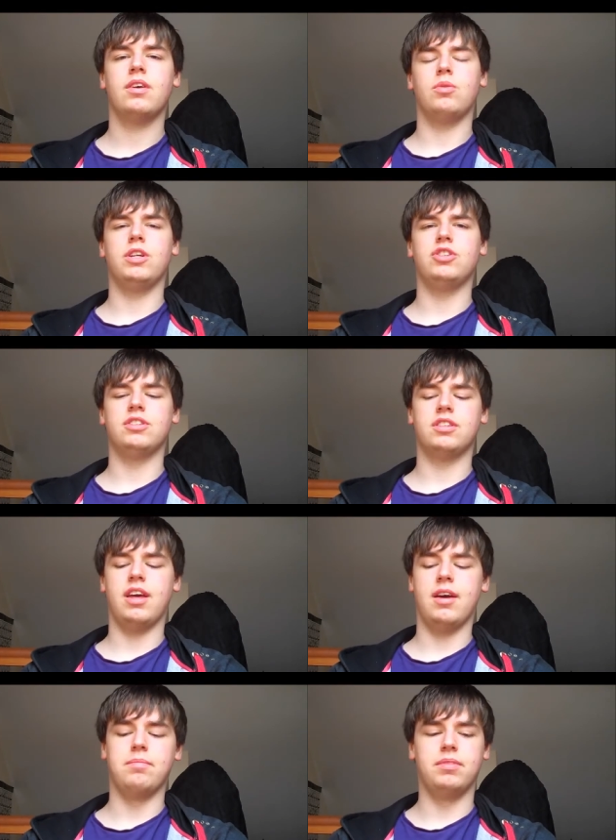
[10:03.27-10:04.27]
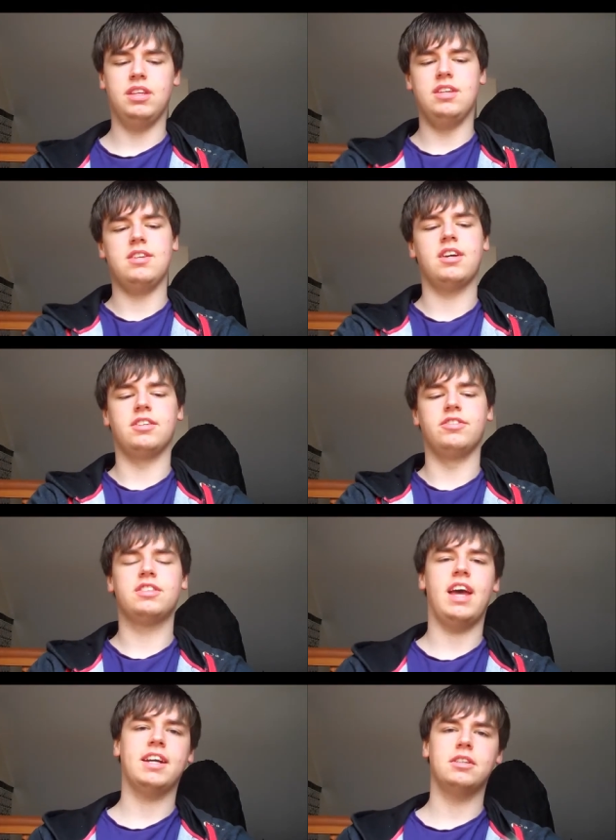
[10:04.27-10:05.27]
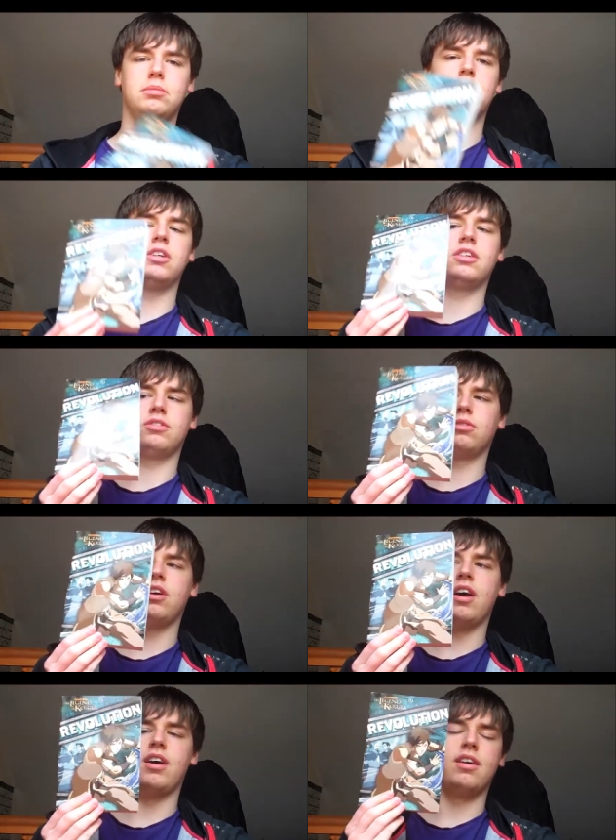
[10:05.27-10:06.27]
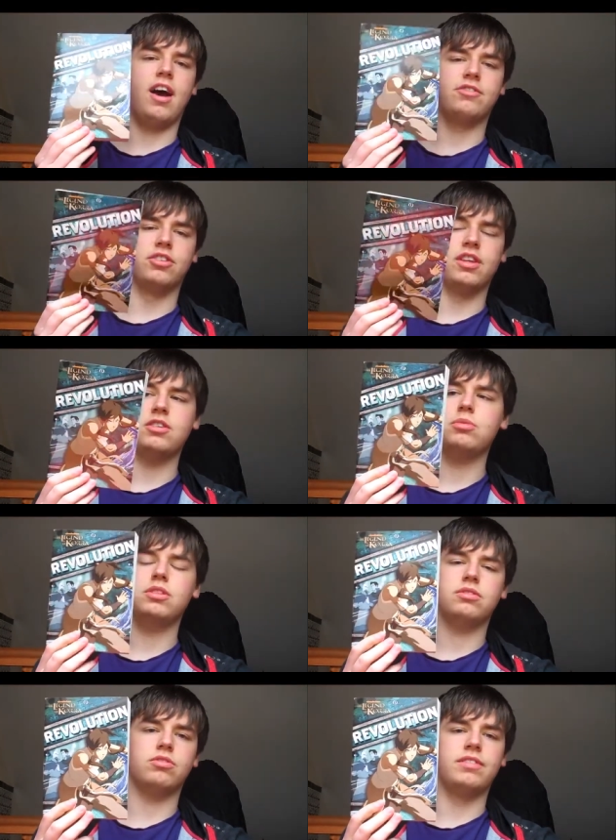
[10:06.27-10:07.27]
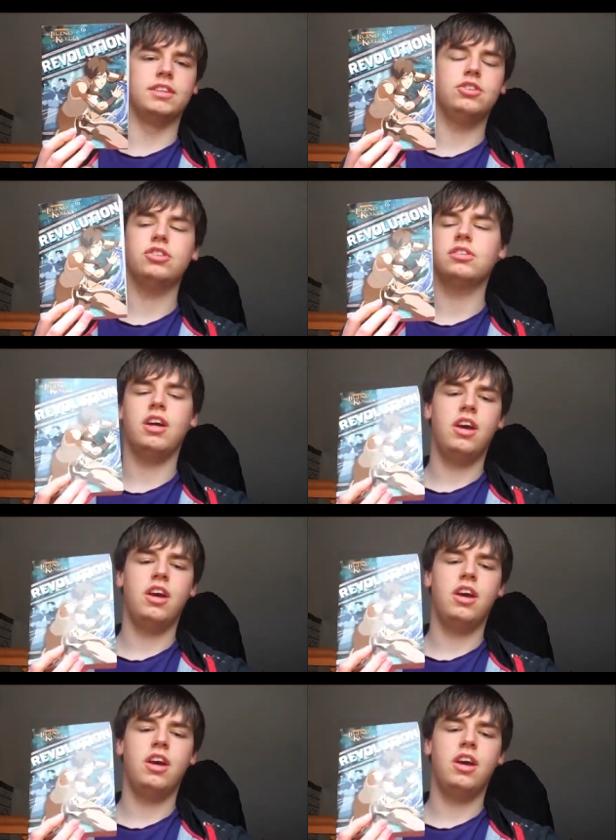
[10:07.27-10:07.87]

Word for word: which is um, the kind of second book uh, after this one, Revolution.